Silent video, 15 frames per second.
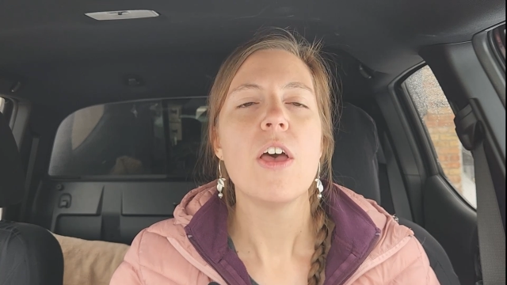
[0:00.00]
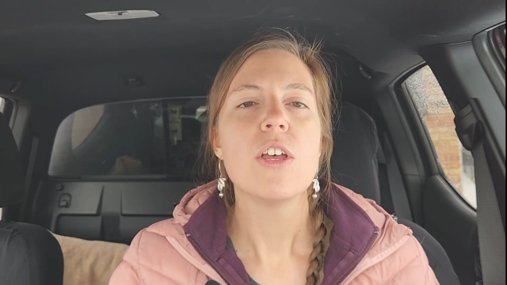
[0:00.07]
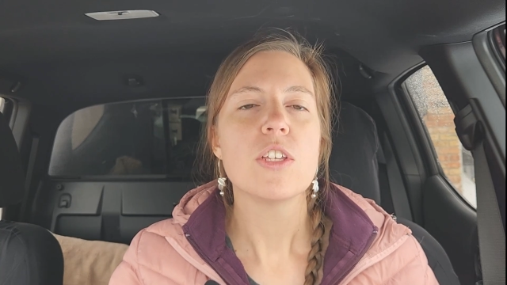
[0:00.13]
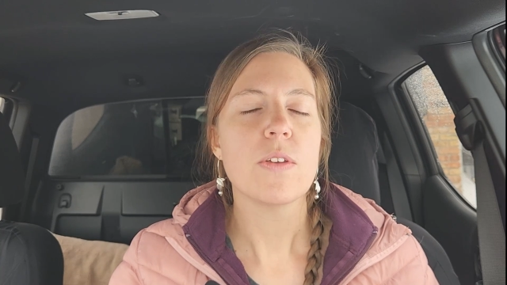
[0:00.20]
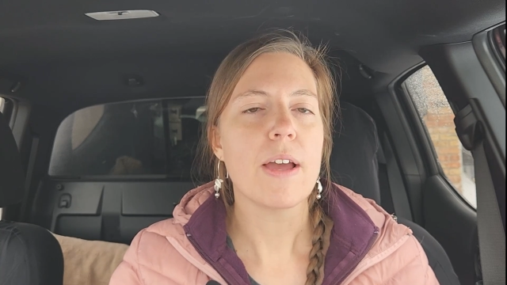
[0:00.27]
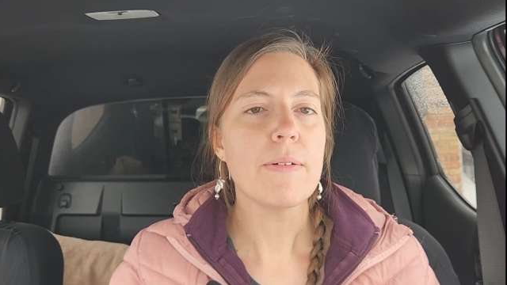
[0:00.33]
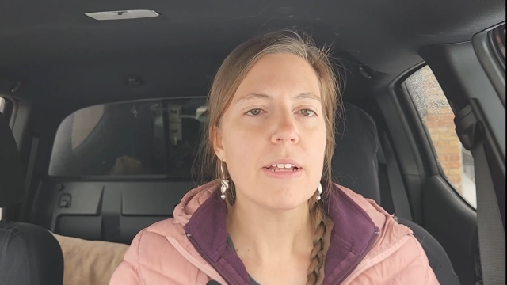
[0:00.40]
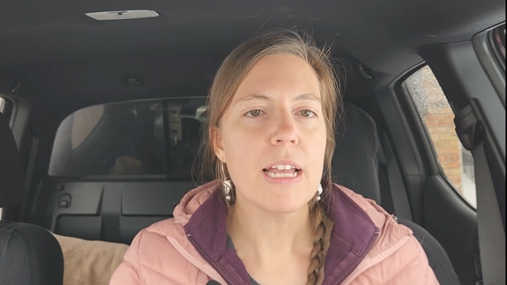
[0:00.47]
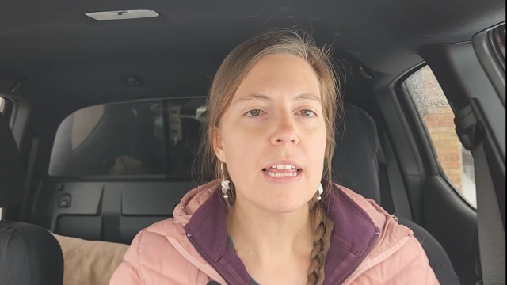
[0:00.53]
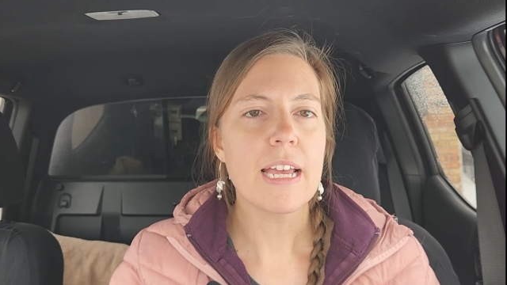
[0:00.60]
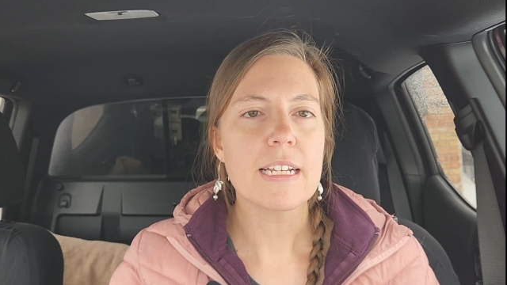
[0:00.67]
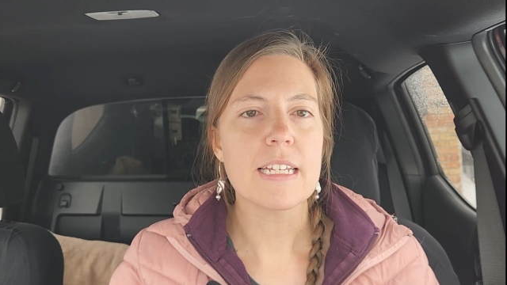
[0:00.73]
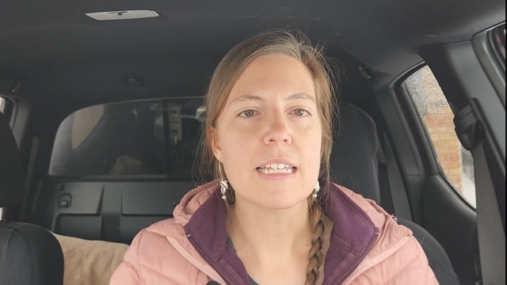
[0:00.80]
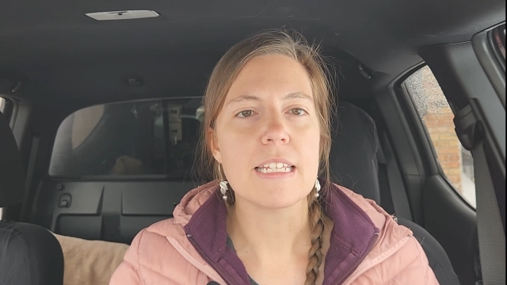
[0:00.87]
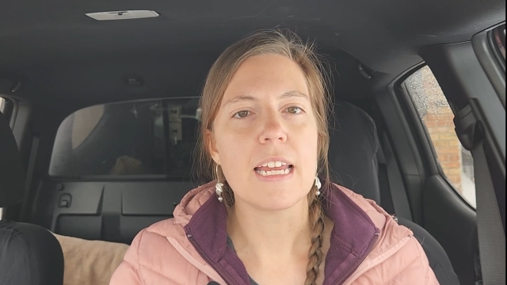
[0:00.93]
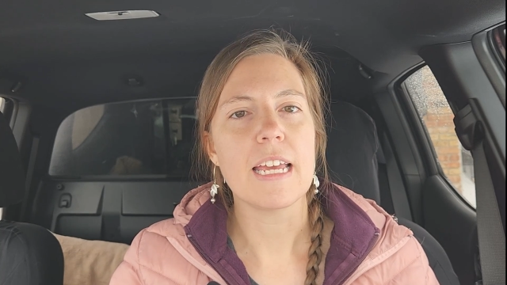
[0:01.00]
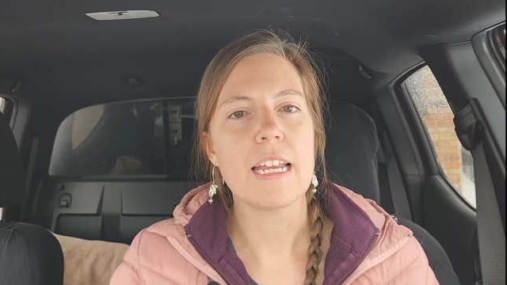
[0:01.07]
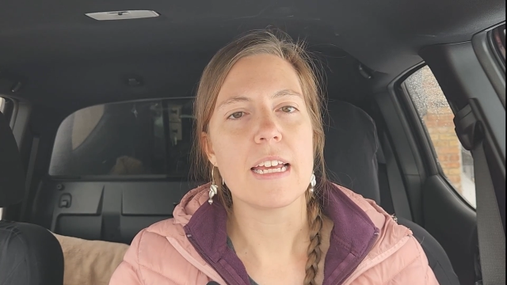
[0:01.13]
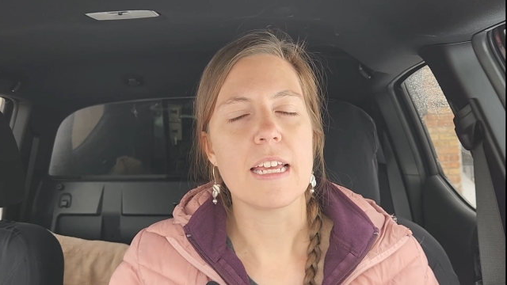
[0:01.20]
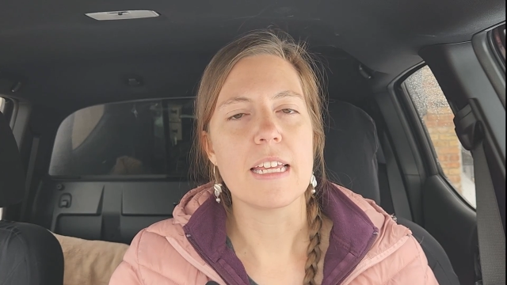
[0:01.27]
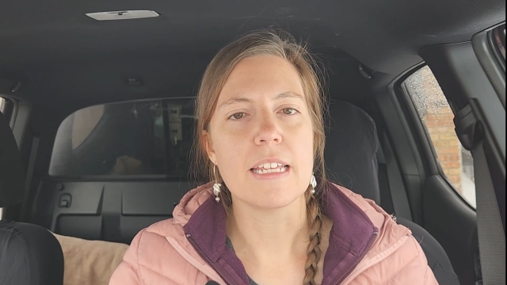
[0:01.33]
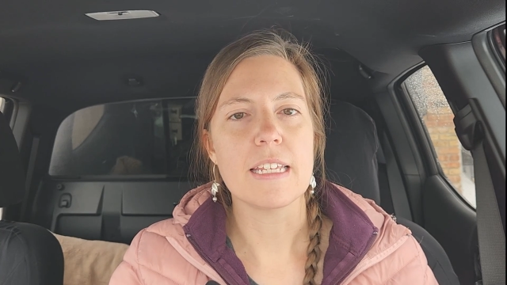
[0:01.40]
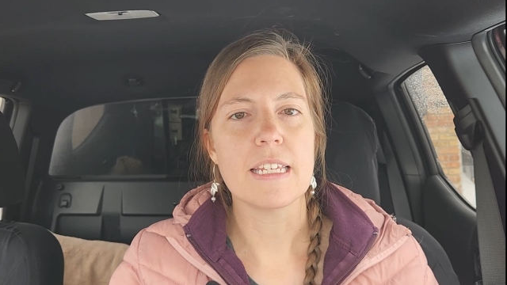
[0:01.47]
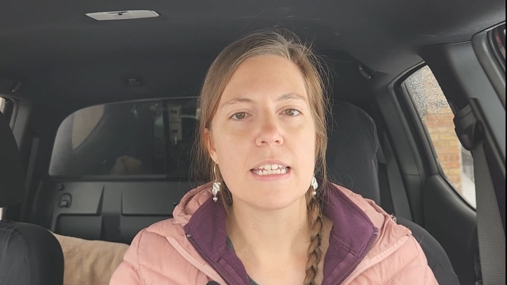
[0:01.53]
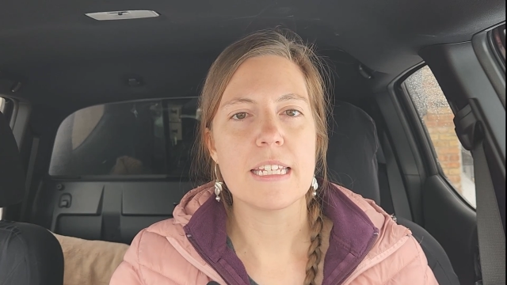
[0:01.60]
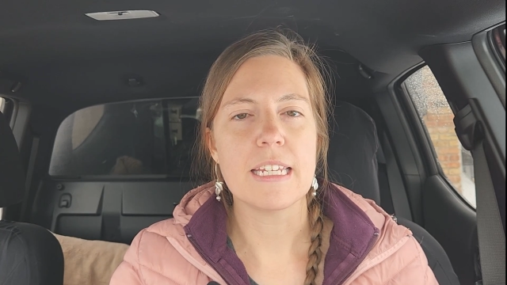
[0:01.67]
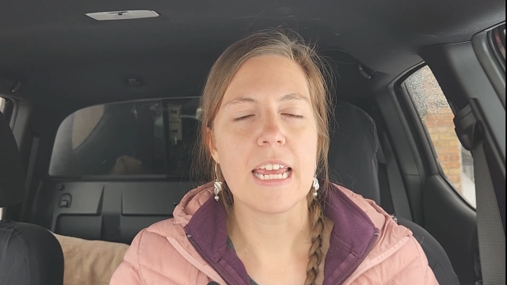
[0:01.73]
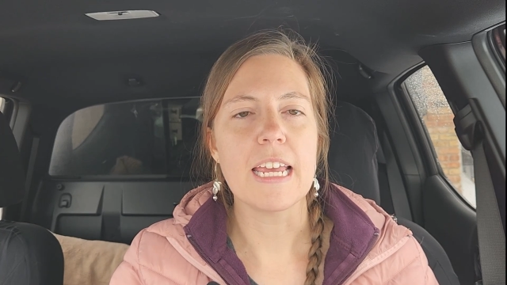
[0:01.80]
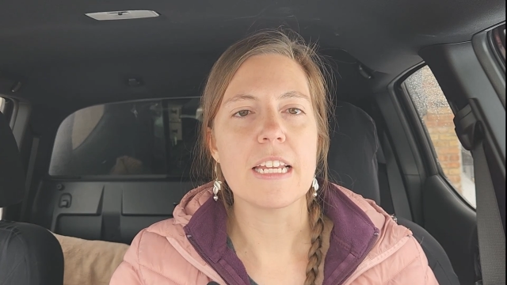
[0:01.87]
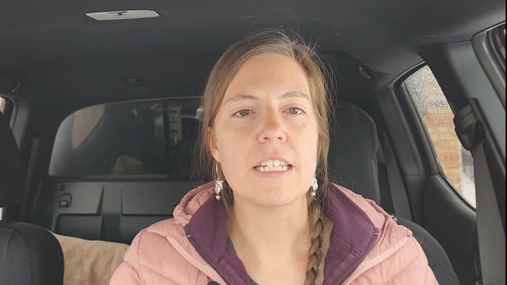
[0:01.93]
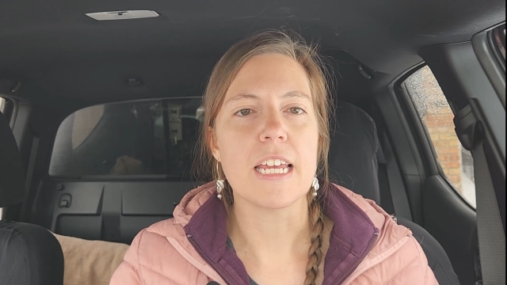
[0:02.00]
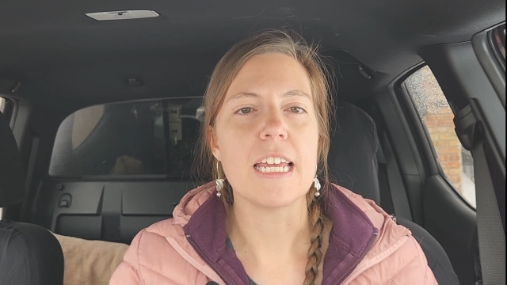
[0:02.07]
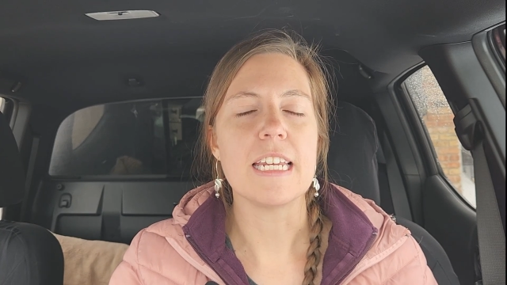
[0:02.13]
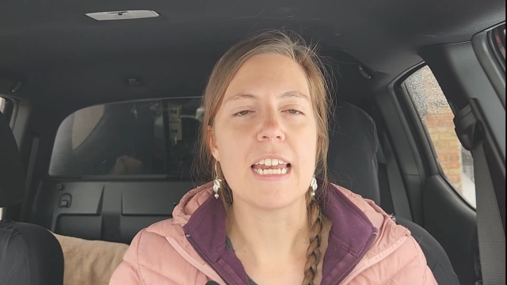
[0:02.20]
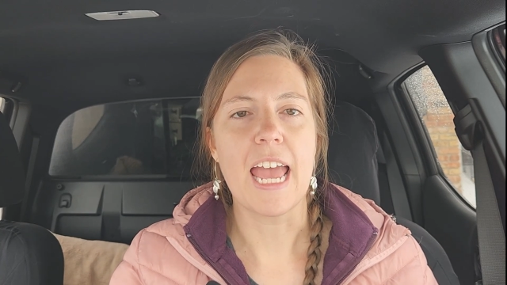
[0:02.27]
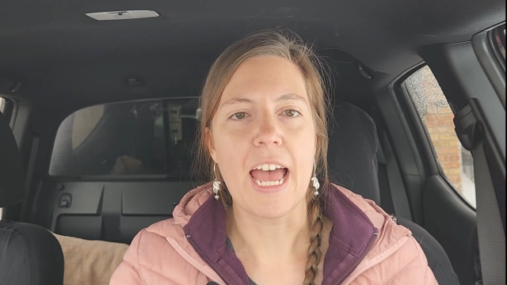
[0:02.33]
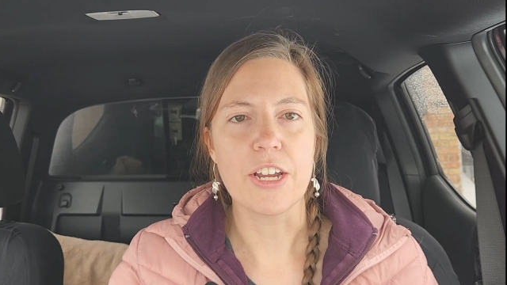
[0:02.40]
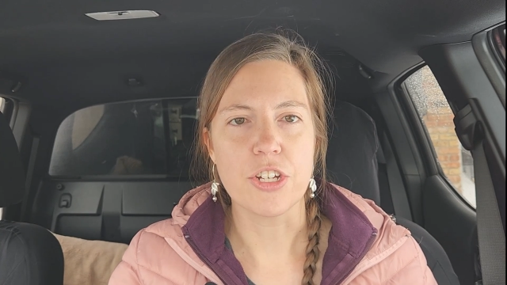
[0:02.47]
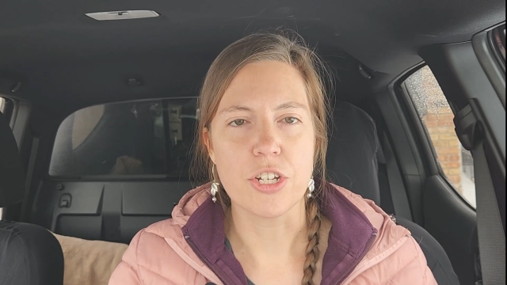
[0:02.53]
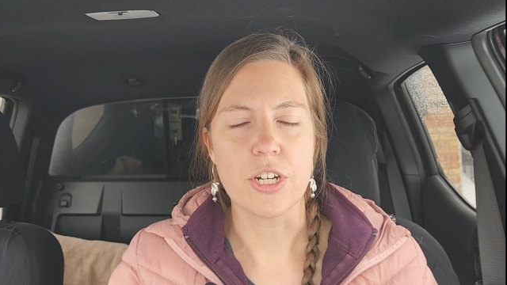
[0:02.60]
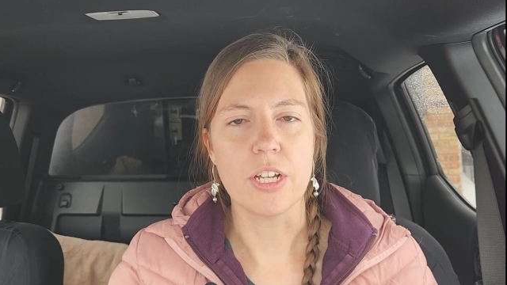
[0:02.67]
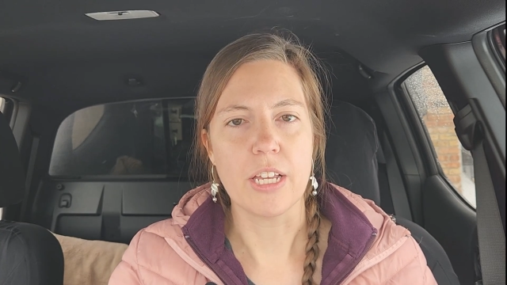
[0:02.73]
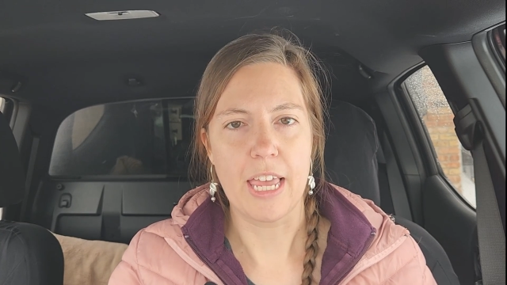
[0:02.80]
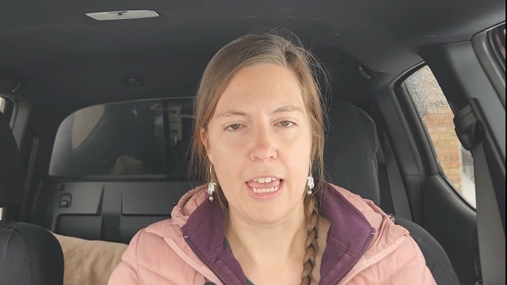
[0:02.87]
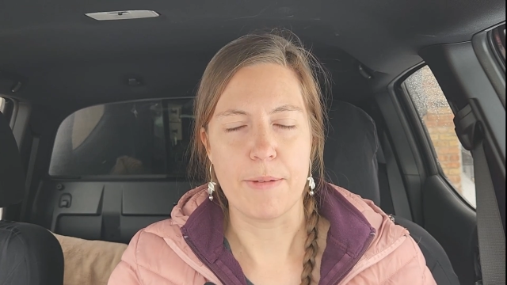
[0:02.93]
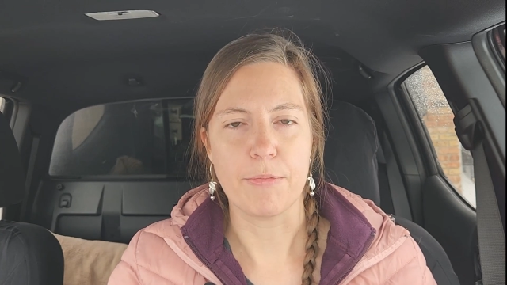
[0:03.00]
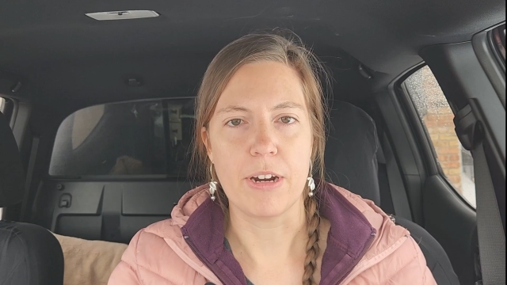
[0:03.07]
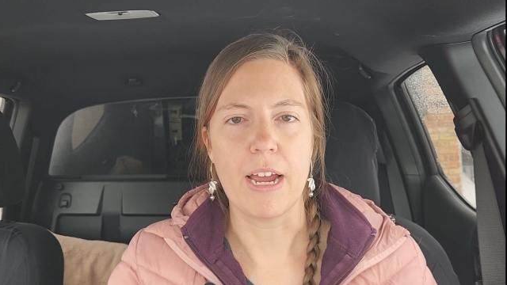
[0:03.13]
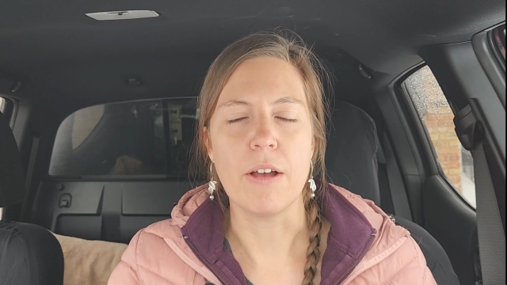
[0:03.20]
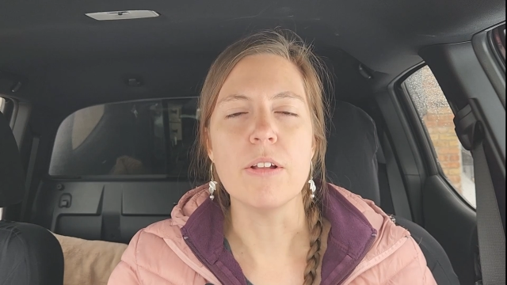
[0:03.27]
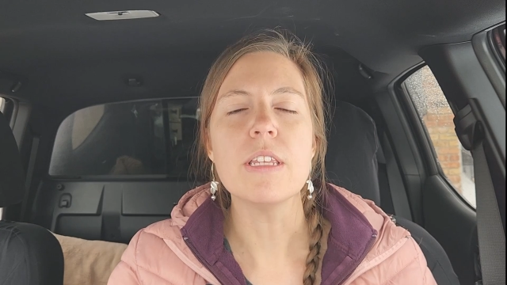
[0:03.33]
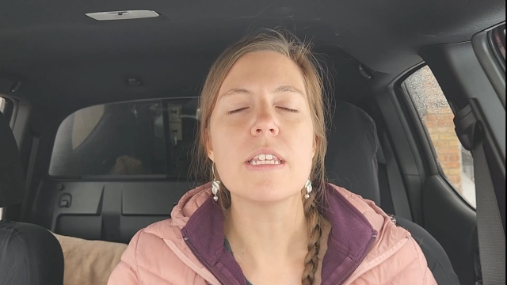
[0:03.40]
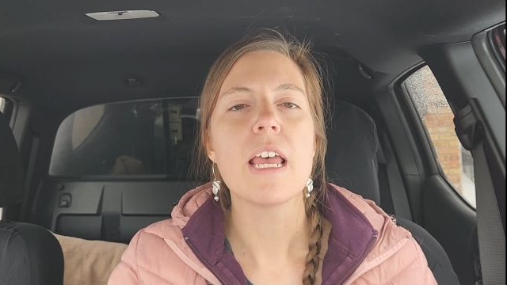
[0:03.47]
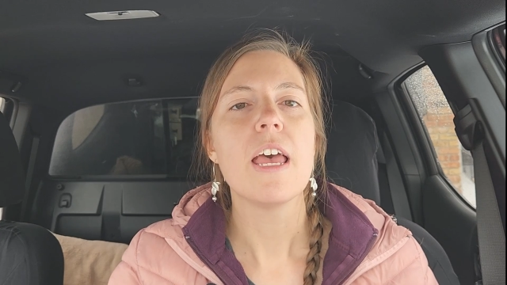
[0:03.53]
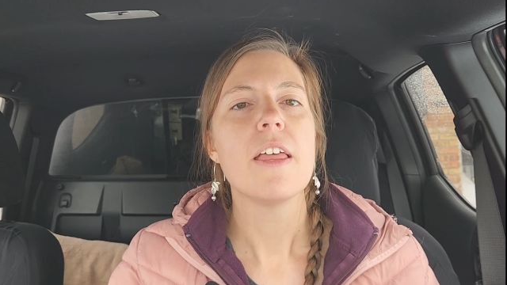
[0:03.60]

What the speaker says: So I really like to stay to state and national campgrounds.